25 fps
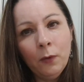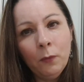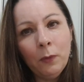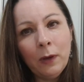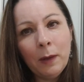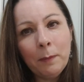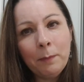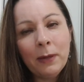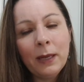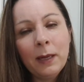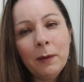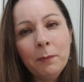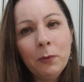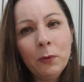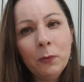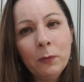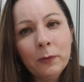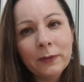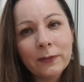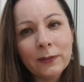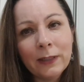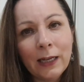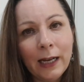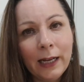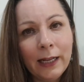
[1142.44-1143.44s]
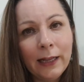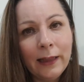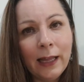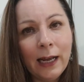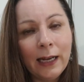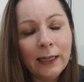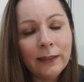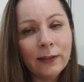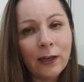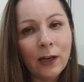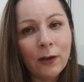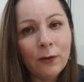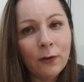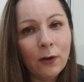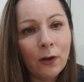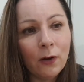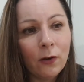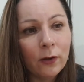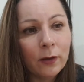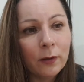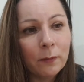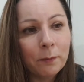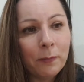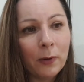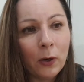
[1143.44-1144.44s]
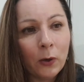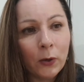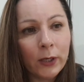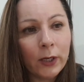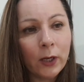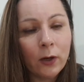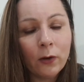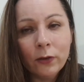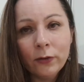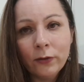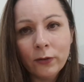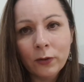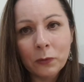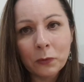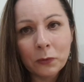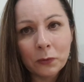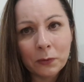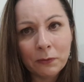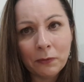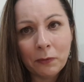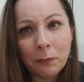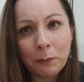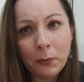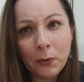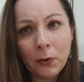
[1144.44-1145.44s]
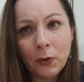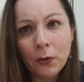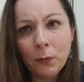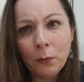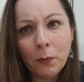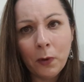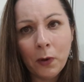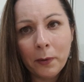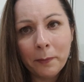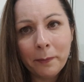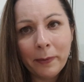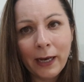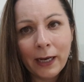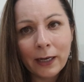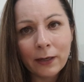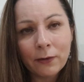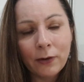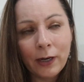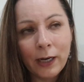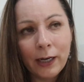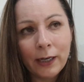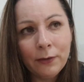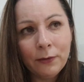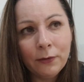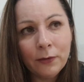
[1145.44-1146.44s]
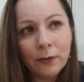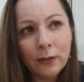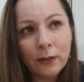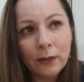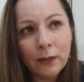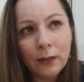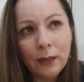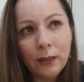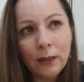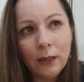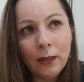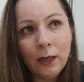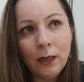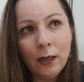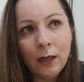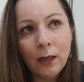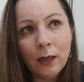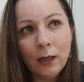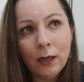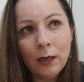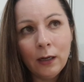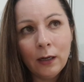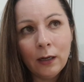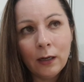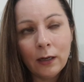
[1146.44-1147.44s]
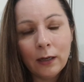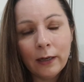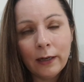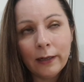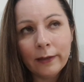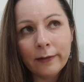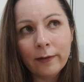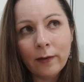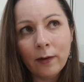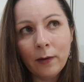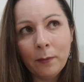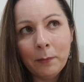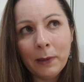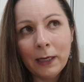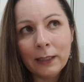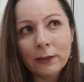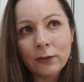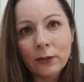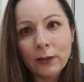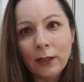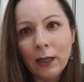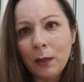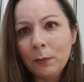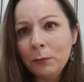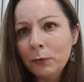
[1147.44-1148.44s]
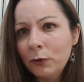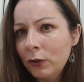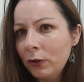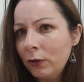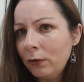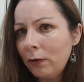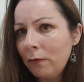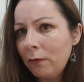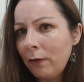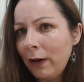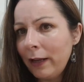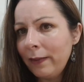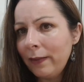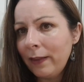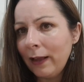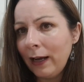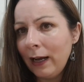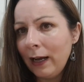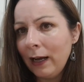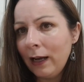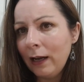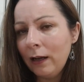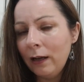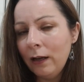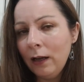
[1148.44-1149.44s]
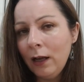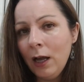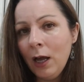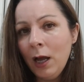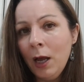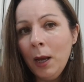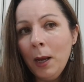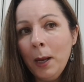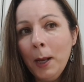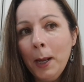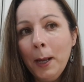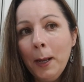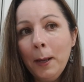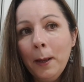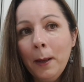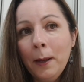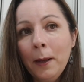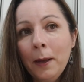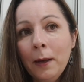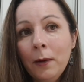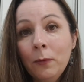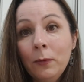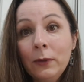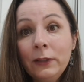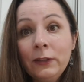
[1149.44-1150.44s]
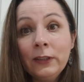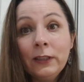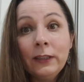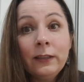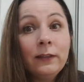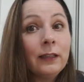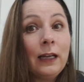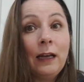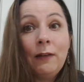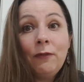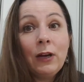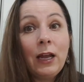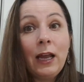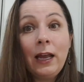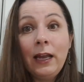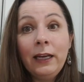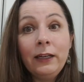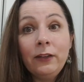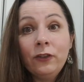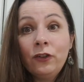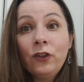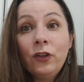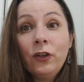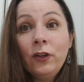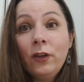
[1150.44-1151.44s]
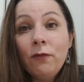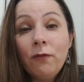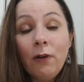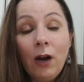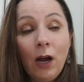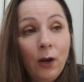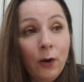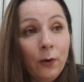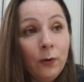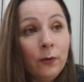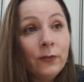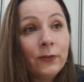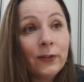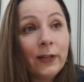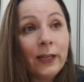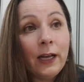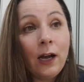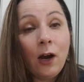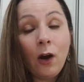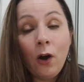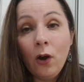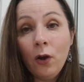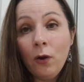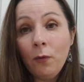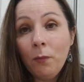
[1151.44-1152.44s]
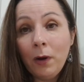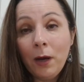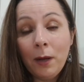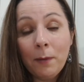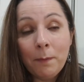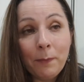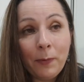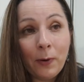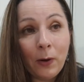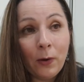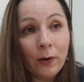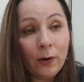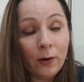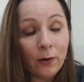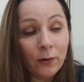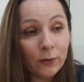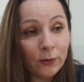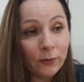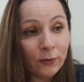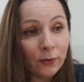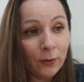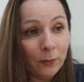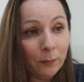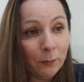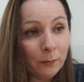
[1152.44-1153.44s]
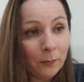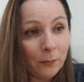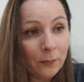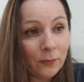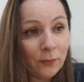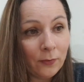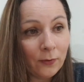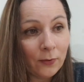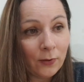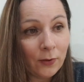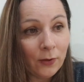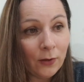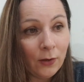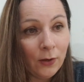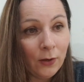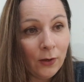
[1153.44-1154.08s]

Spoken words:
where people were saying they don't like buying items with a pure white background. Unless I imagine that. I'm sure I read that. Which is each to their own. See, I won't buy items.